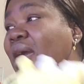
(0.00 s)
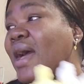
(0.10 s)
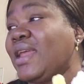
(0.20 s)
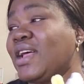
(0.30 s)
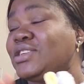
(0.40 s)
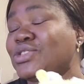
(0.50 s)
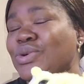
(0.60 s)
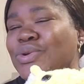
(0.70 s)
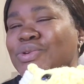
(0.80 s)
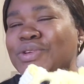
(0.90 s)
And I'll show
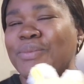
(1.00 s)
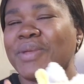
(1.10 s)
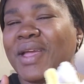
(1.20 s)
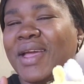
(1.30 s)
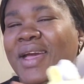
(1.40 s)
you something.